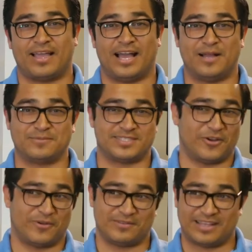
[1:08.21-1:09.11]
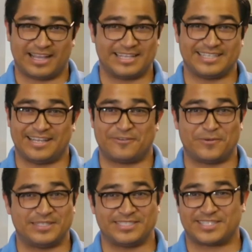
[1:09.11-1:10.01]
Um, so like I tell
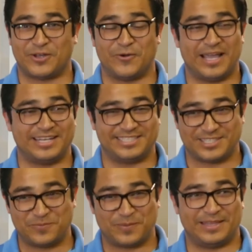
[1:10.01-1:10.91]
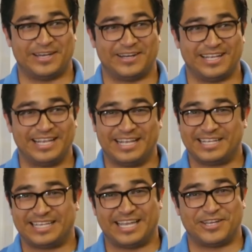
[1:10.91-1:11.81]
everyone, just go ahead, jump in there,
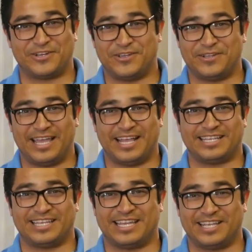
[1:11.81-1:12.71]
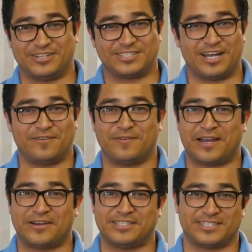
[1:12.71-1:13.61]
get your unit, get your
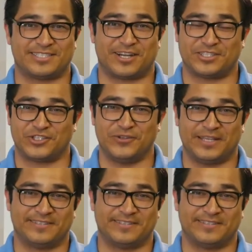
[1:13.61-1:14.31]
software, and just start shooting